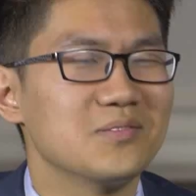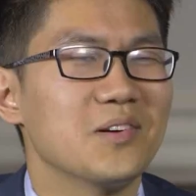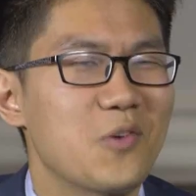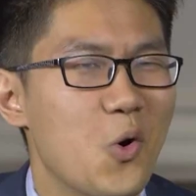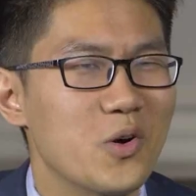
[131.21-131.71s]

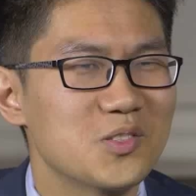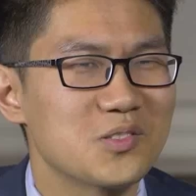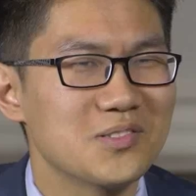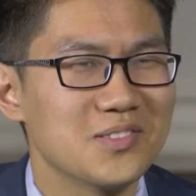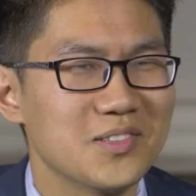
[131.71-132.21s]
Of
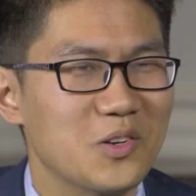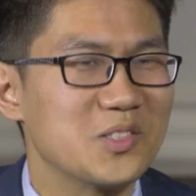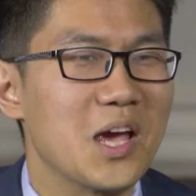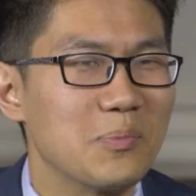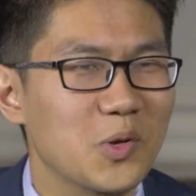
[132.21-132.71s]
course, you're
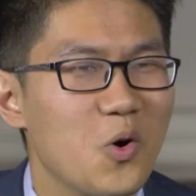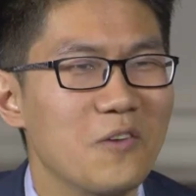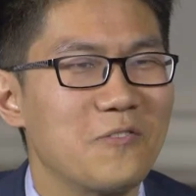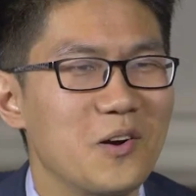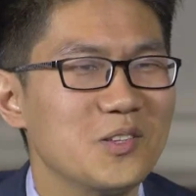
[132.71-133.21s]
skeptical
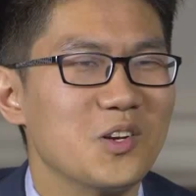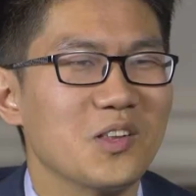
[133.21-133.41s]
at first.